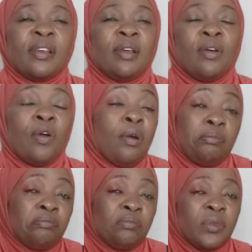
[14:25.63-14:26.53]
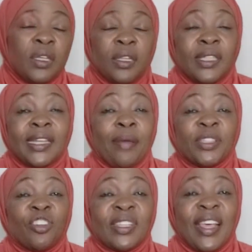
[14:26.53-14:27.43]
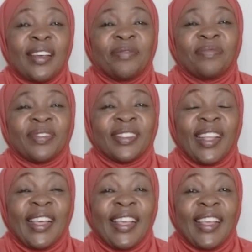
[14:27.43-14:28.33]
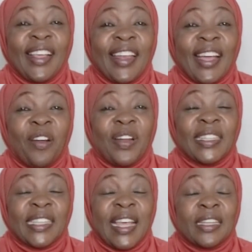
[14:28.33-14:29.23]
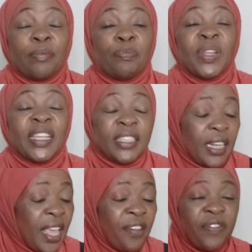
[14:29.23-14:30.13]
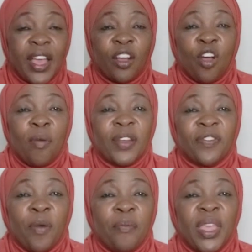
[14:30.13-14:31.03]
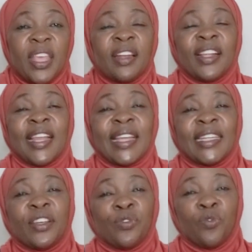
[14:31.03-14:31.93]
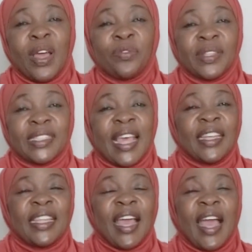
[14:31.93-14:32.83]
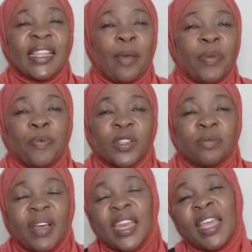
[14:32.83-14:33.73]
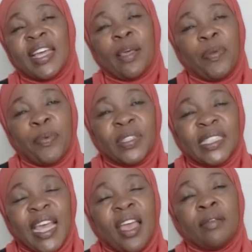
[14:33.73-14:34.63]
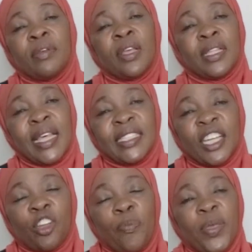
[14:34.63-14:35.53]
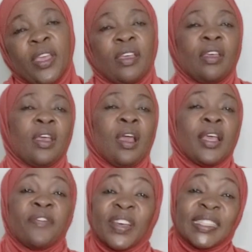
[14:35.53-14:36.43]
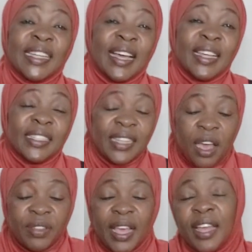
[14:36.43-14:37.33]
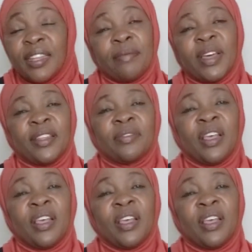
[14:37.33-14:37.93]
Or the time is not there. Like I always end them, please leave a comment for me related to what we said here. Other people's money, other people's time. That's a topic. Investors, how they earn their money.